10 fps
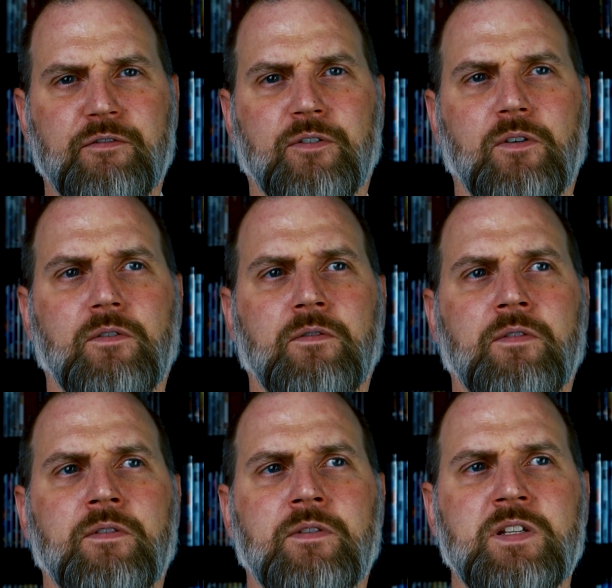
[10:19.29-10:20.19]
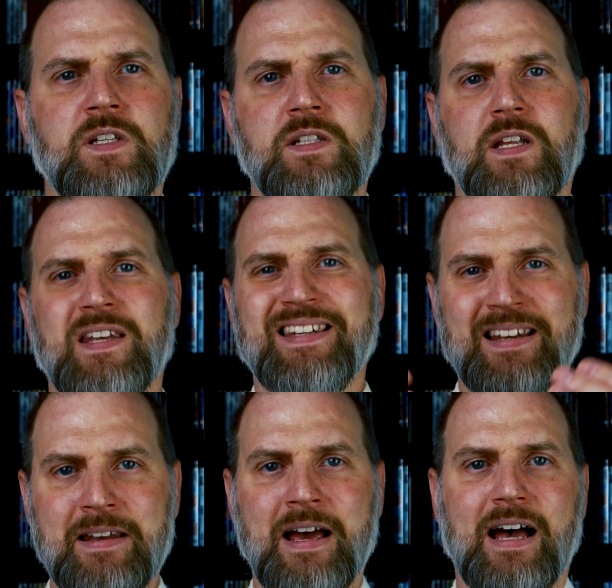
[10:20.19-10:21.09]
for the scenes that
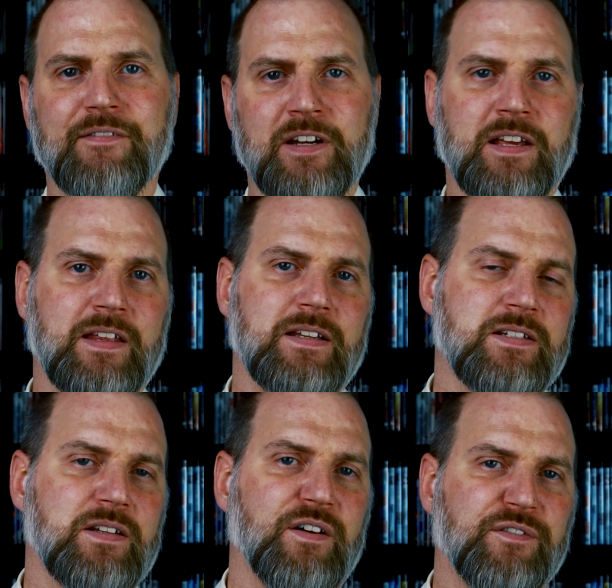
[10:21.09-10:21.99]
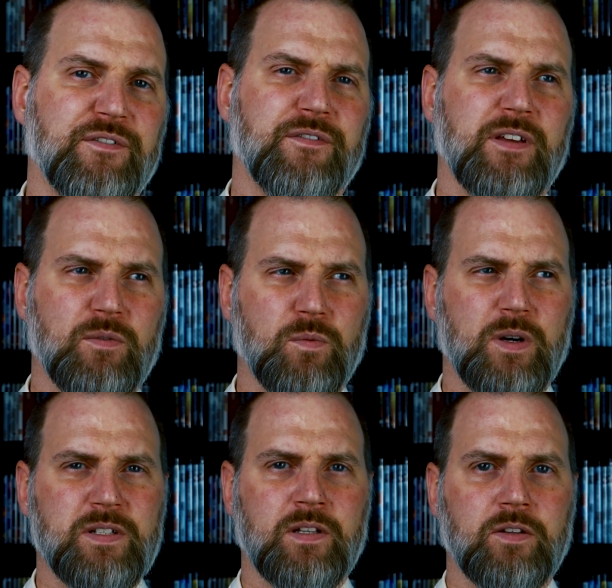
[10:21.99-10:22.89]
didn't have any of that stuff, it
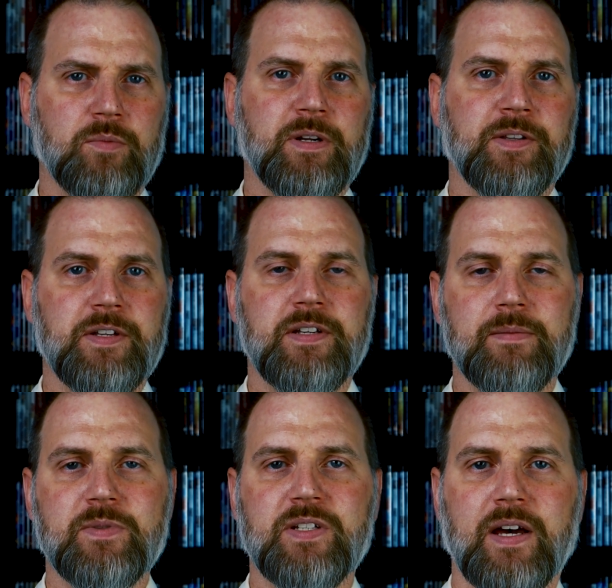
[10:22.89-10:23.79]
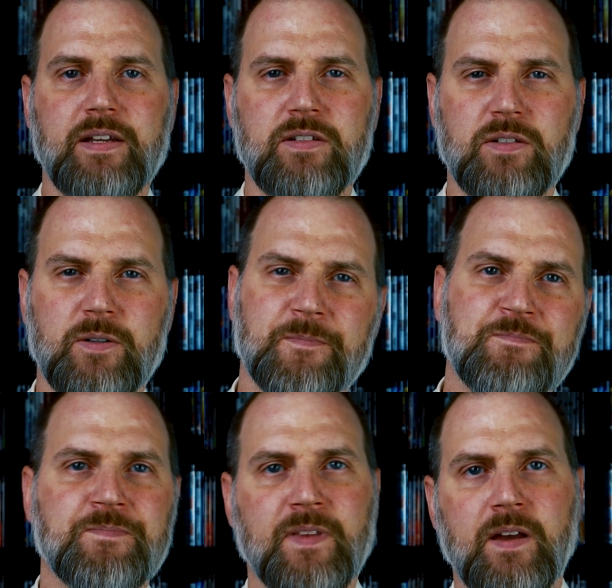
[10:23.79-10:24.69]
was a little bit on the dim side. So
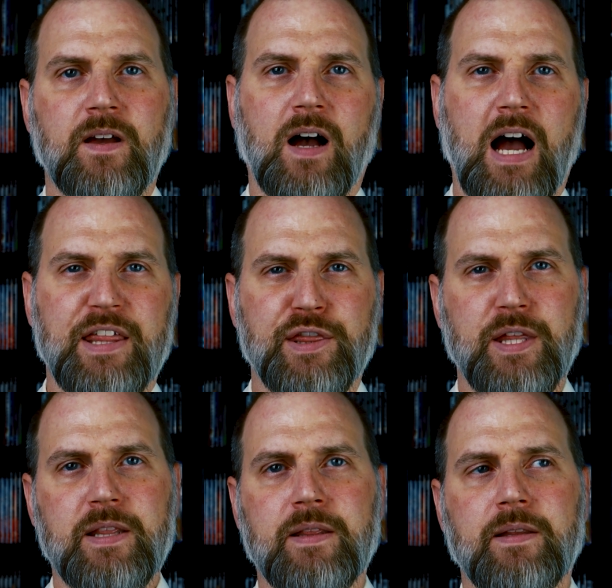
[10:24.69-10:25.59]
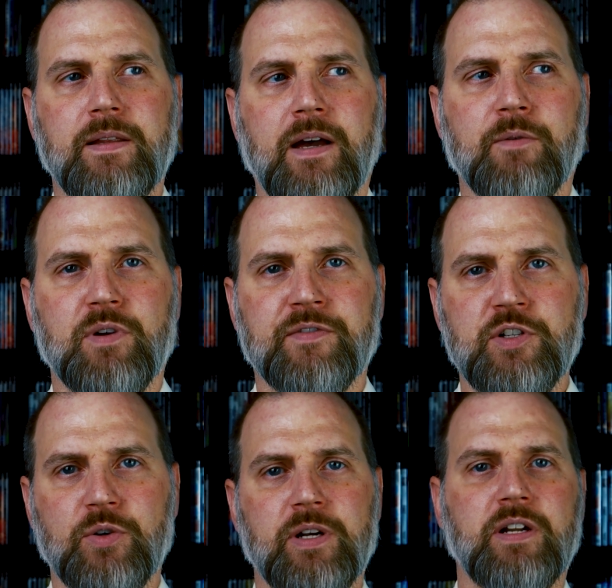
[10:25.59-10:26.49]
I think I would have
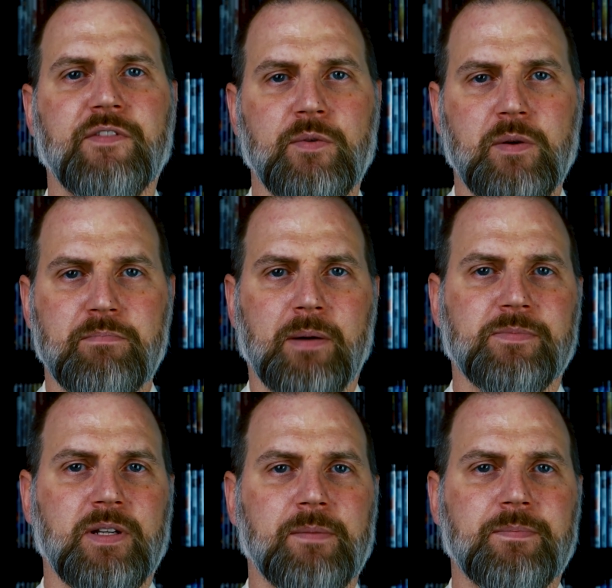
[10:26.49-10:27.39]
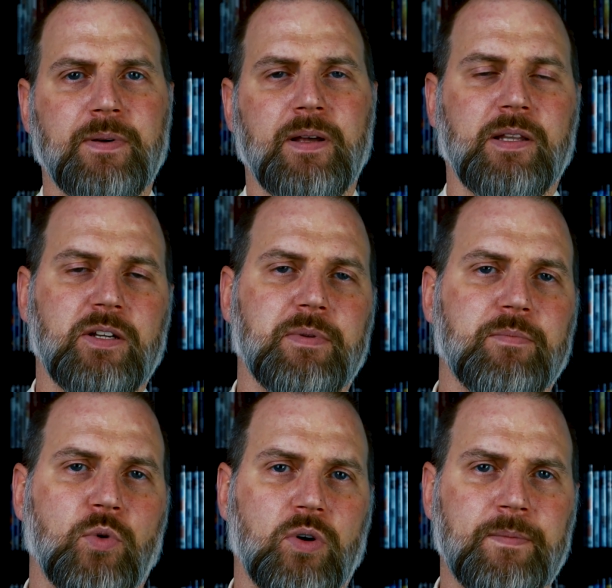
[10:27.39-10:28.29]
enjoyed it if they would have bumped it up a little
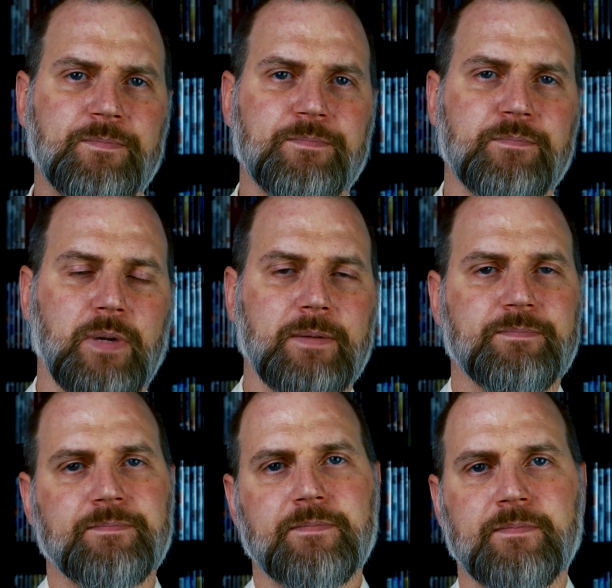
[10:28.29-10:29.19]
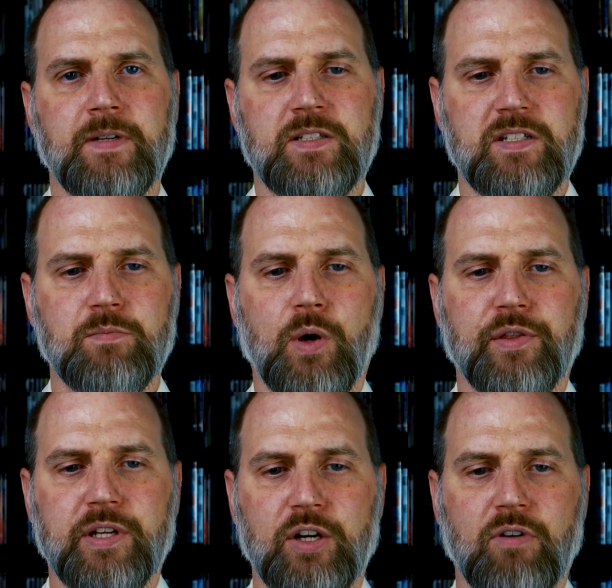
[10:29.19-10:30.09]
bit more, but it's a small
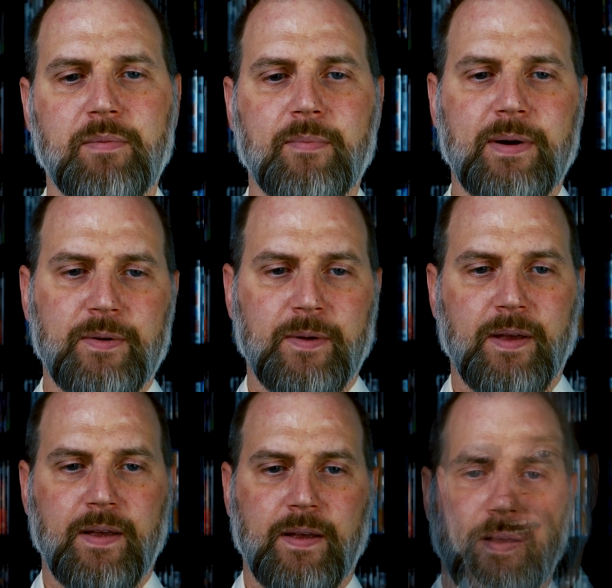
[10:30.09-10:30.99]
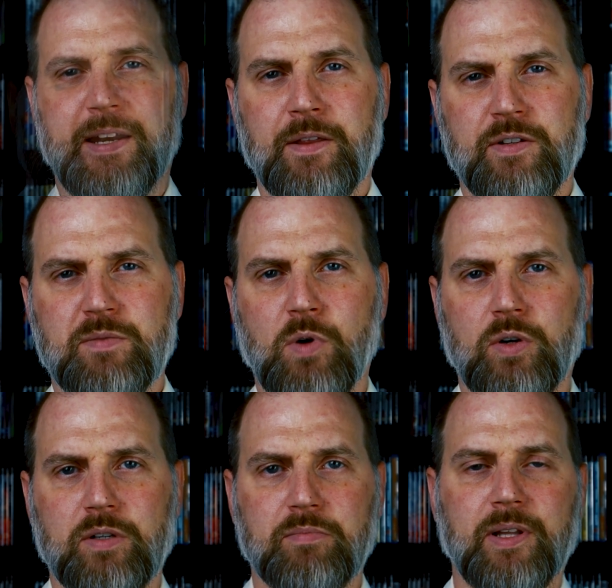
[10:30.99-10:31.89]
thing to gripe about. Another
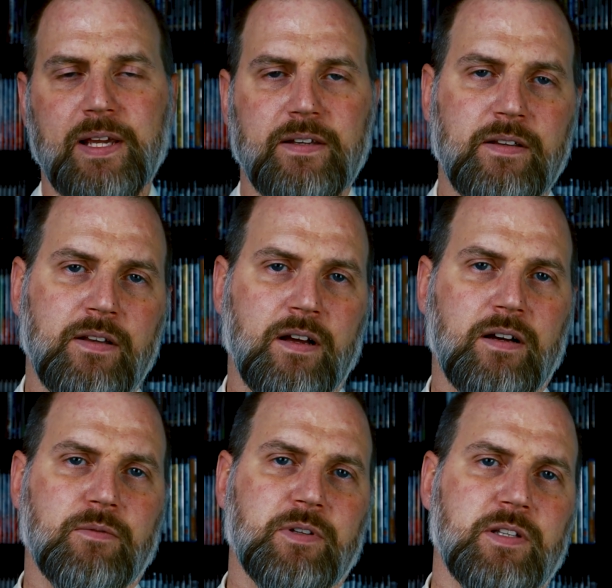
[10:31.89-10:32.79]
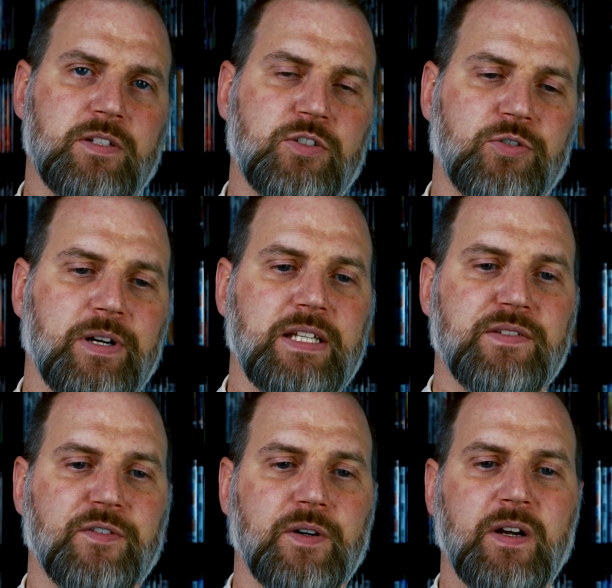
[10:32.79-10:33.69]
small complaint with this
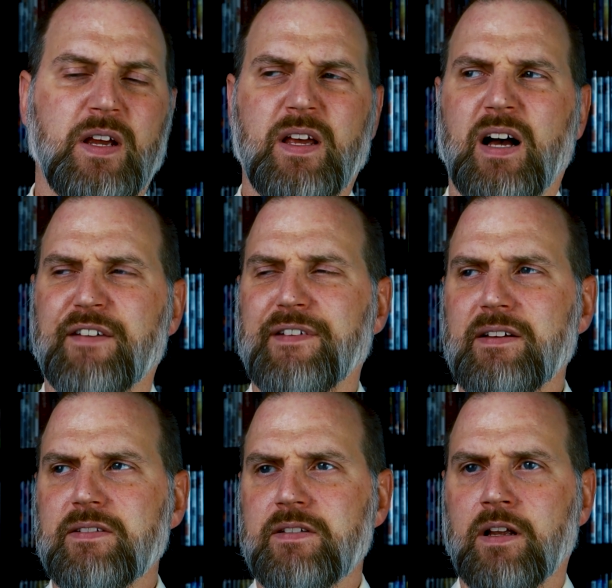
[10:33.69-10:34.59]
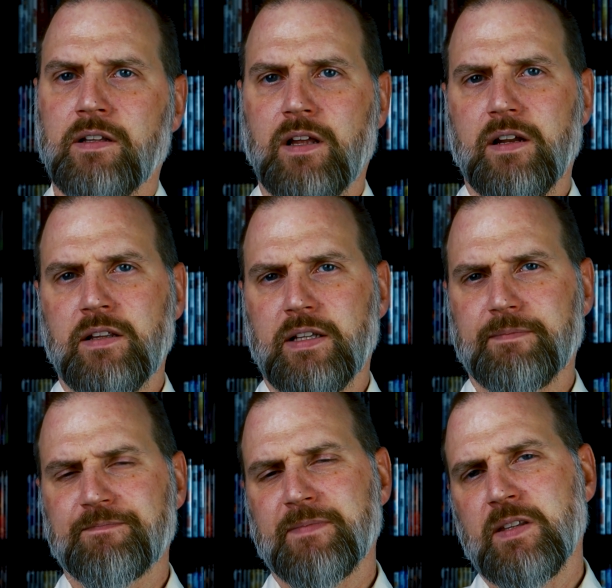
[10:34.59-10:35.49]
transfer, I found a lot
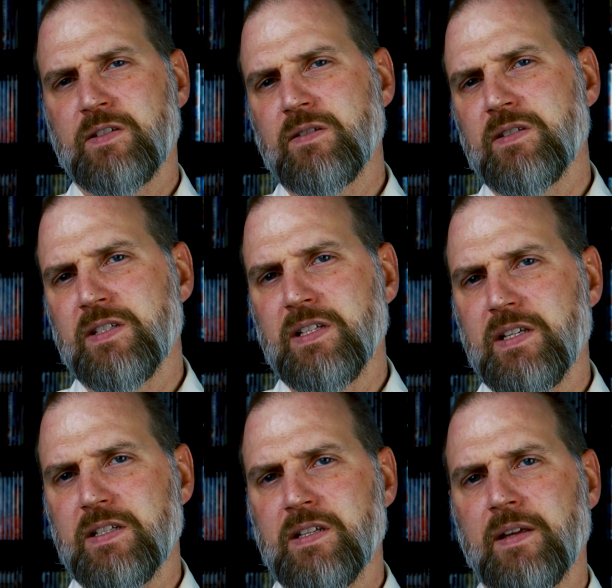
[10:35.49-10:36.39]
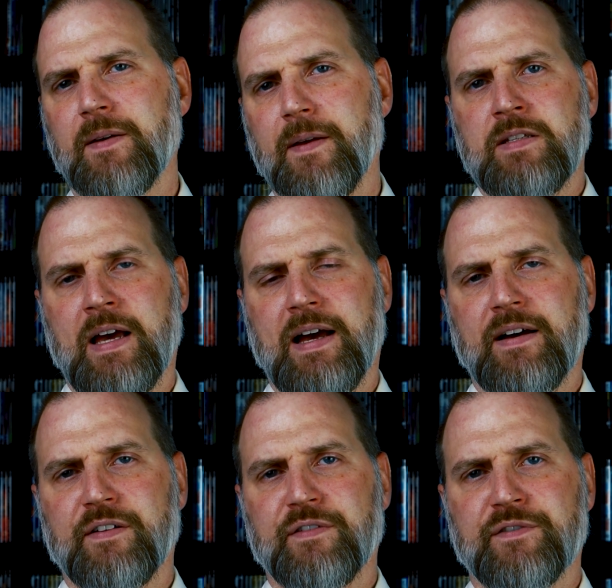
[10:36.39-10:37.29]
of certain scenes to
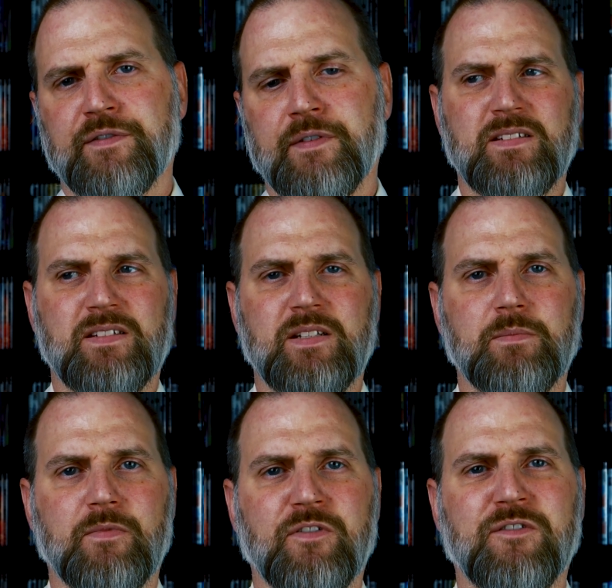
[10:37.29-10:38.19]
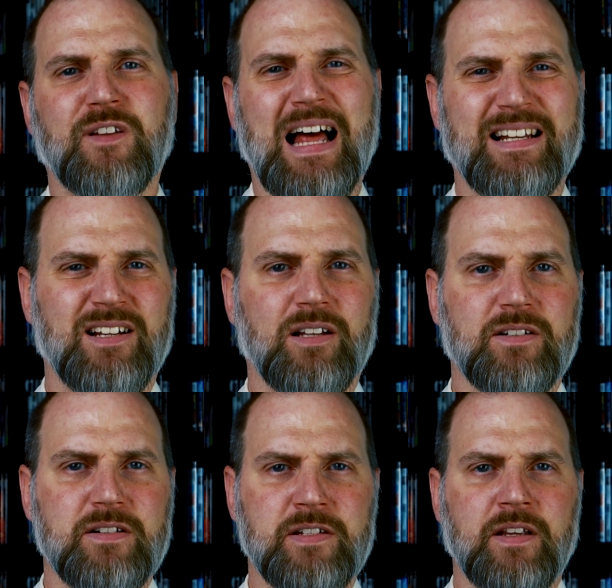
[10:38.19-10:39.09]
have some flat
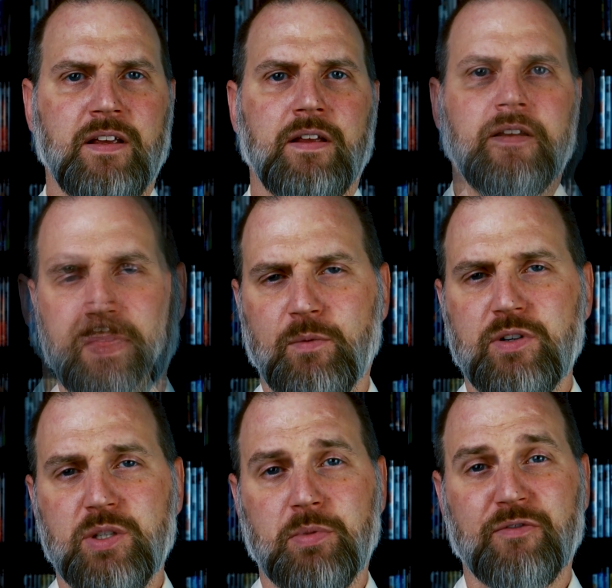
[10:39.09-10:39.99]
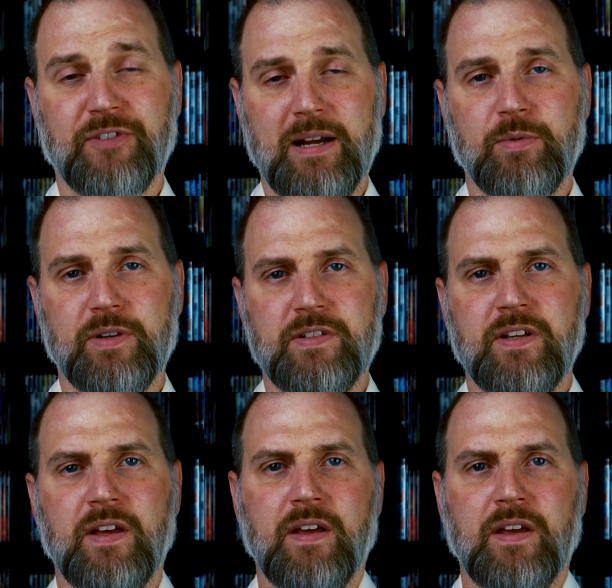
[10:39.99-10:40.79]
colors. They weren't super vibrant,